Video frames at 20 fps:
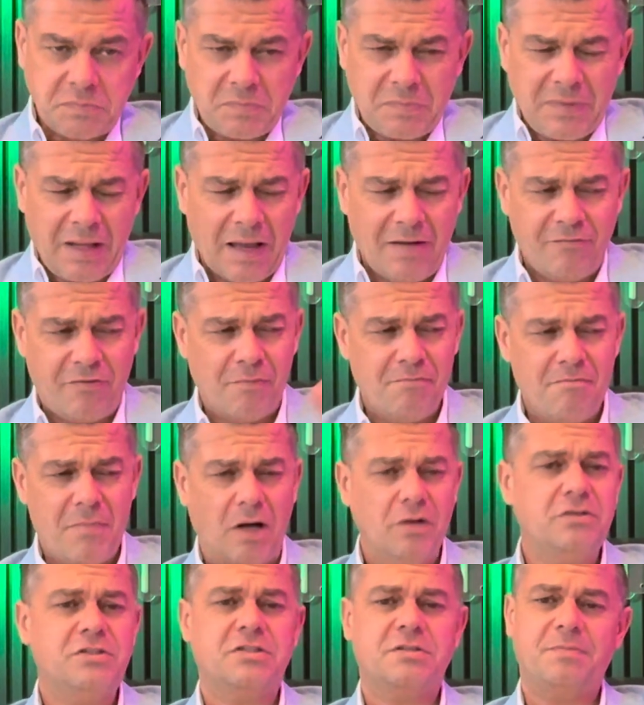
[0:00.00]
And for
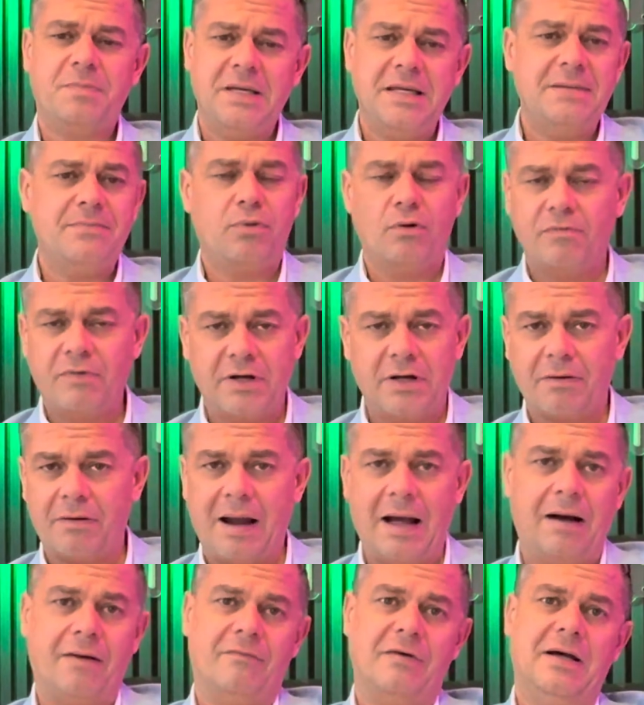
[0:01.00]
most people that are
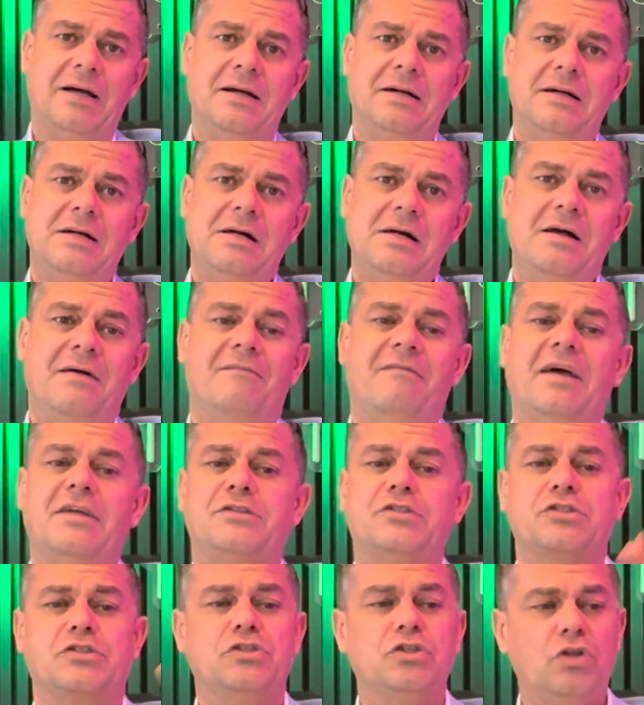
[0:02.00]
out there, they're
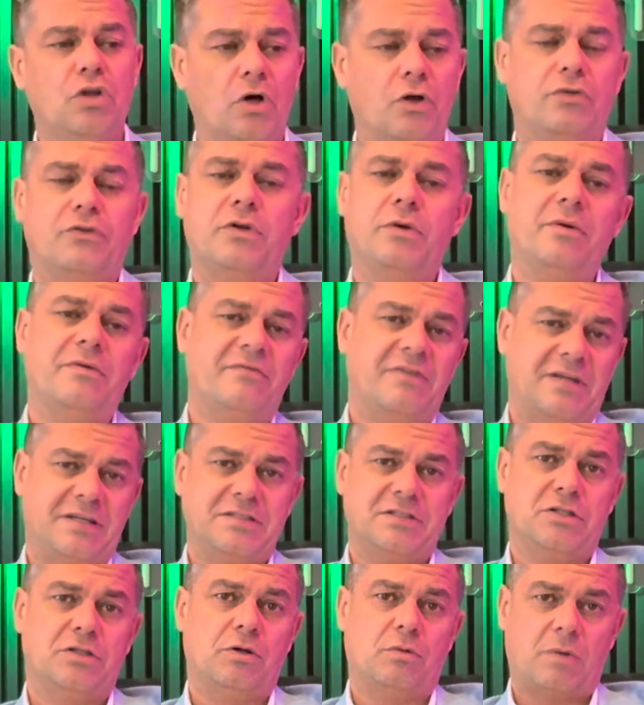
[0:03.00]
just not doing
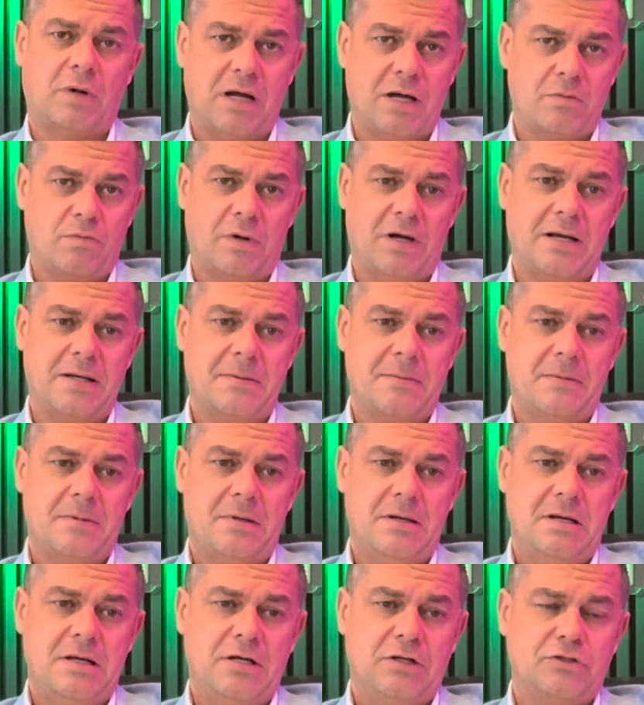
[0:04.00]
things in the right way.
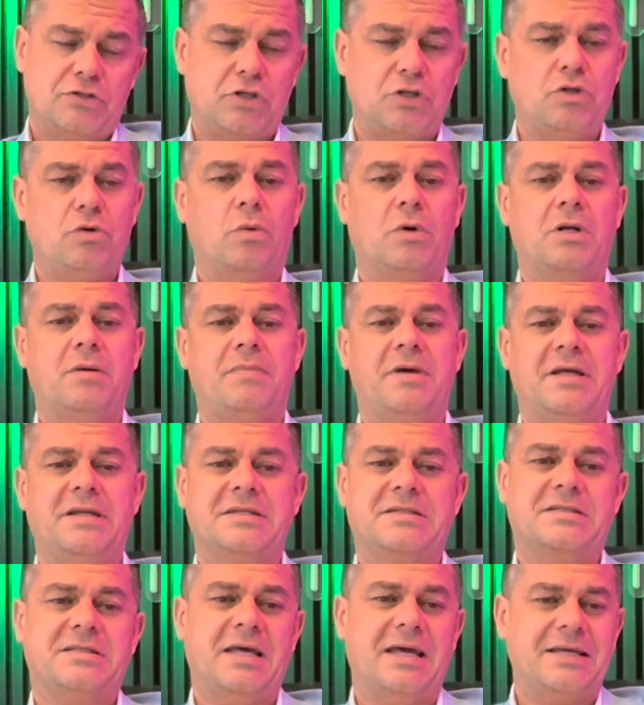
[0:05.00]
So you want to be at the
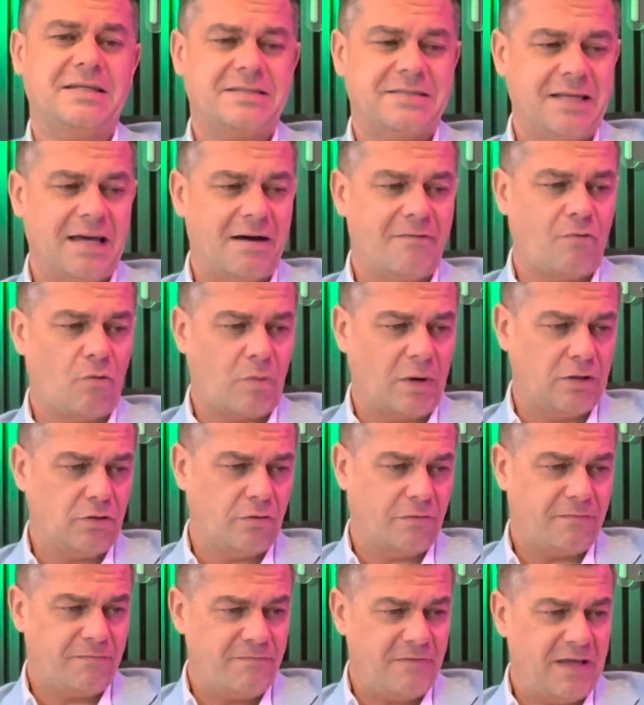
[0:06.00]
stage now, but when you're
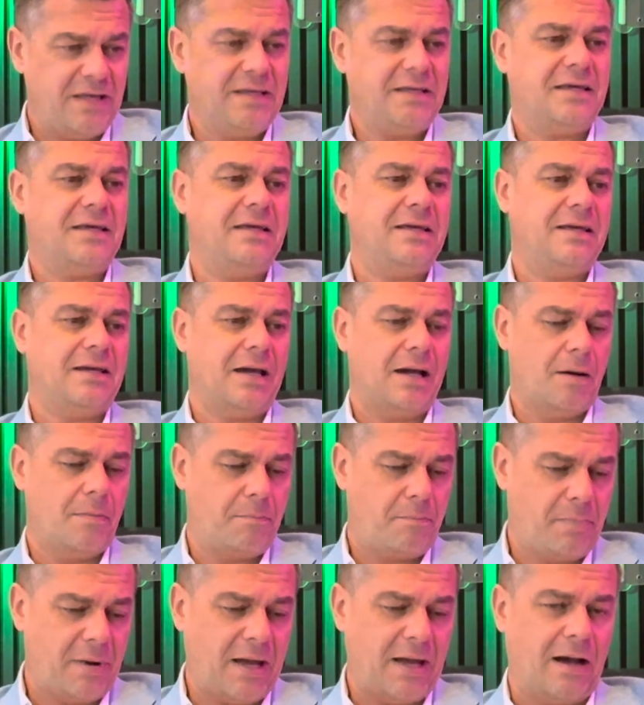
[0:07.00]
thinking
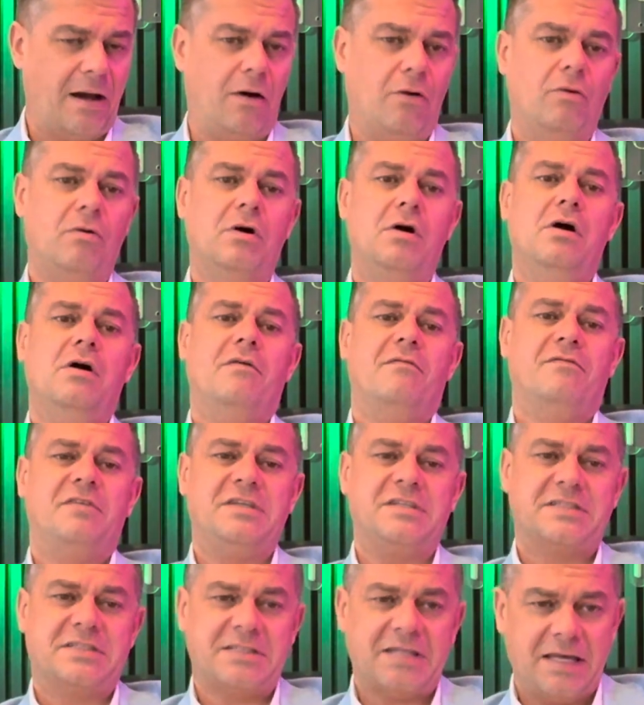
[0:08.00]
about the
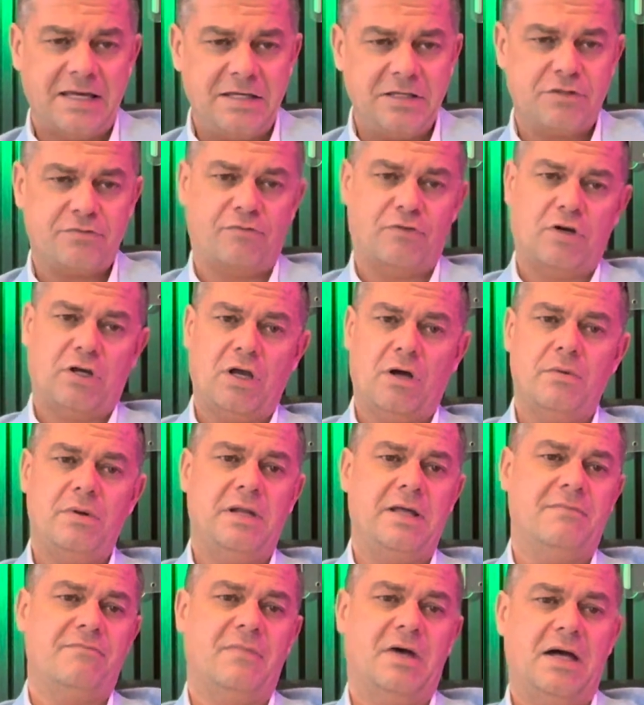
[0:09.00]
stage for going
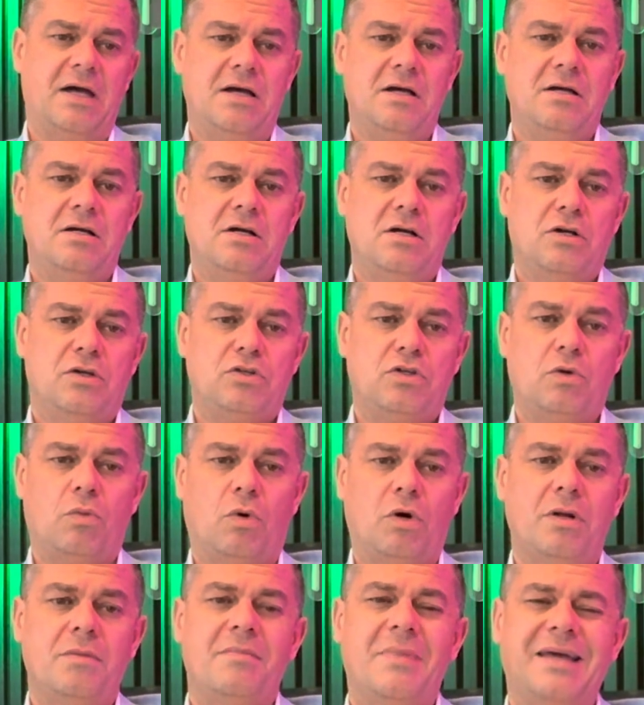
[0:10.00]
in there, you
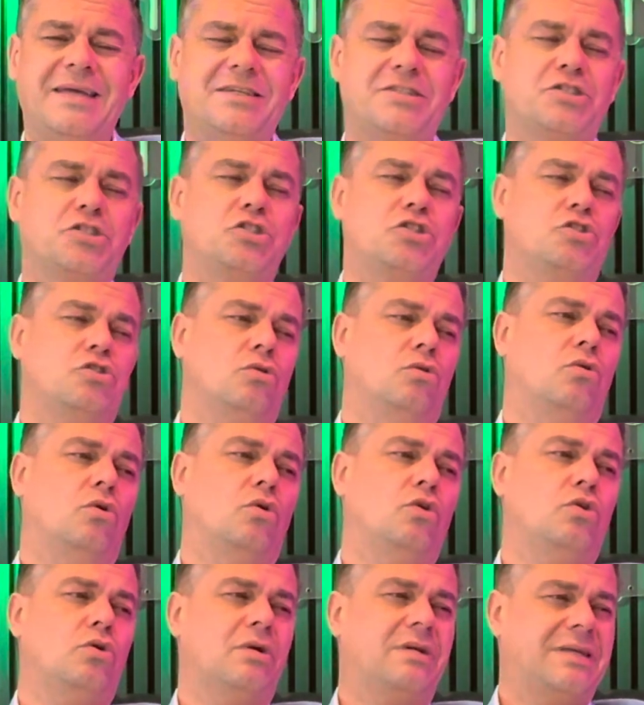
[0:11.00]
want to make sure
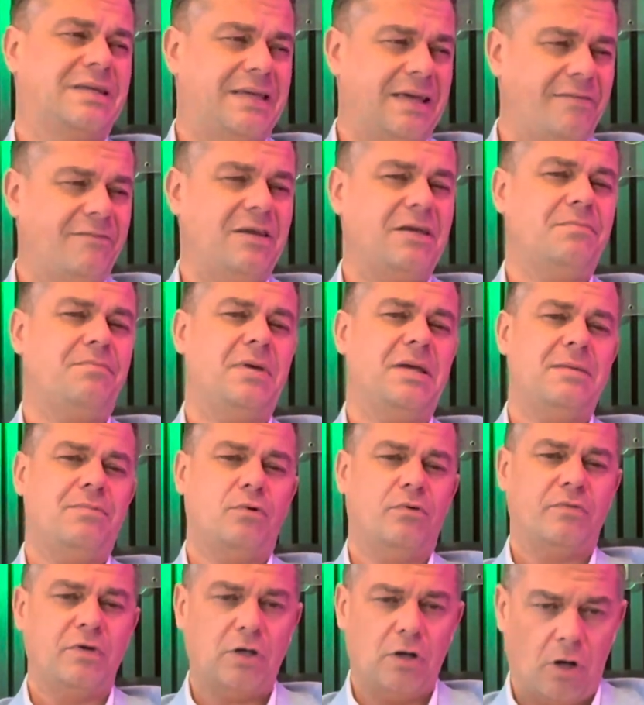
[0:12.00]
you're giving people
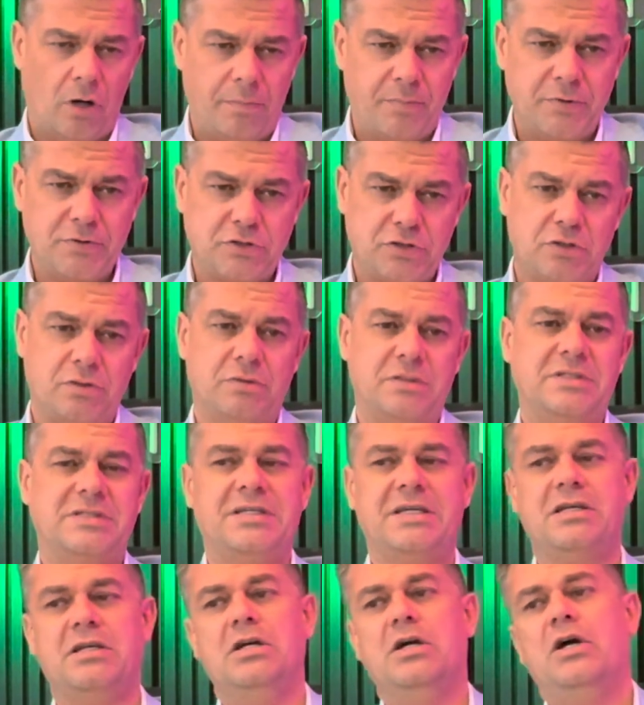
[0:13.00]
the
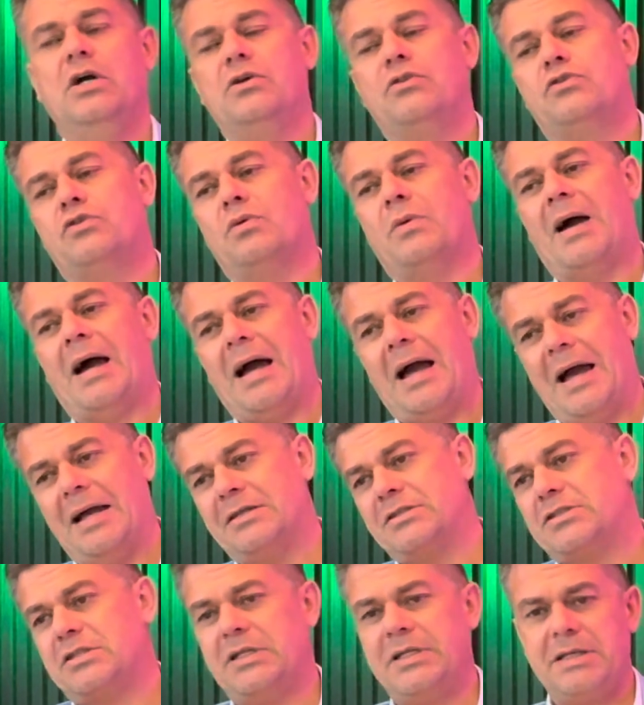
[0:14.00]
opportunity to
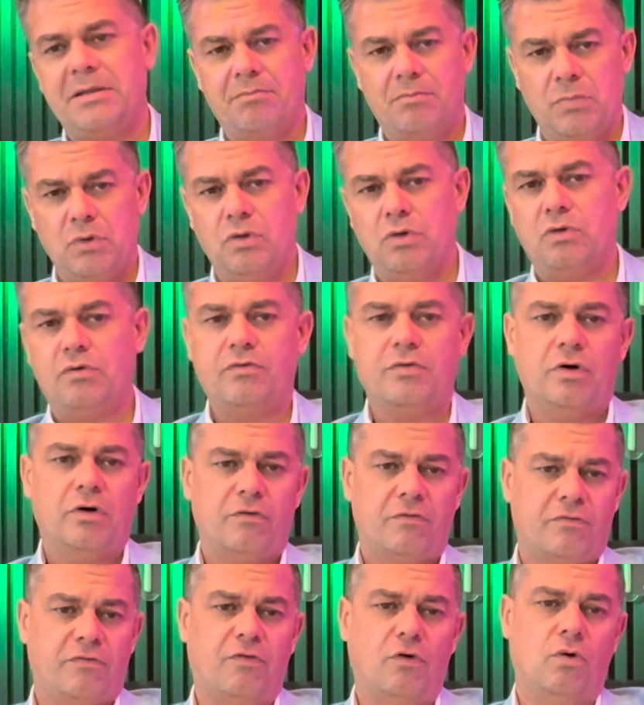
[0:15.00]
actually move
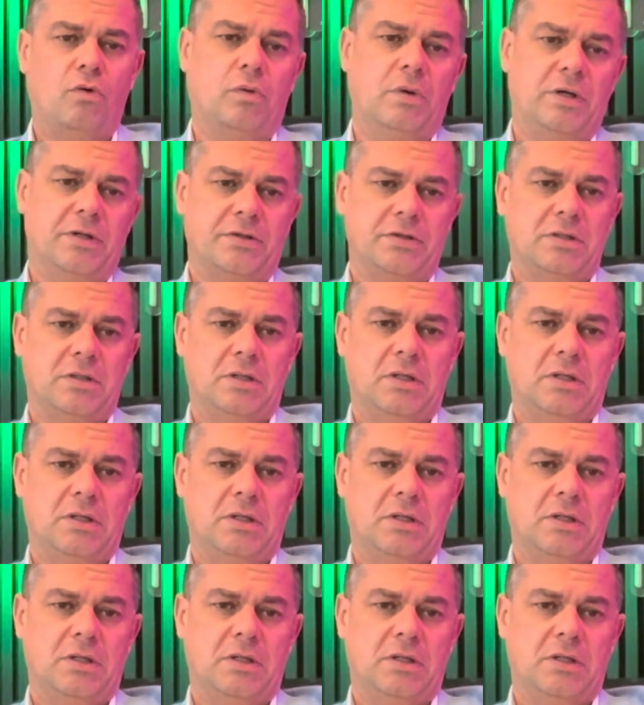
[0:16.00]
forward.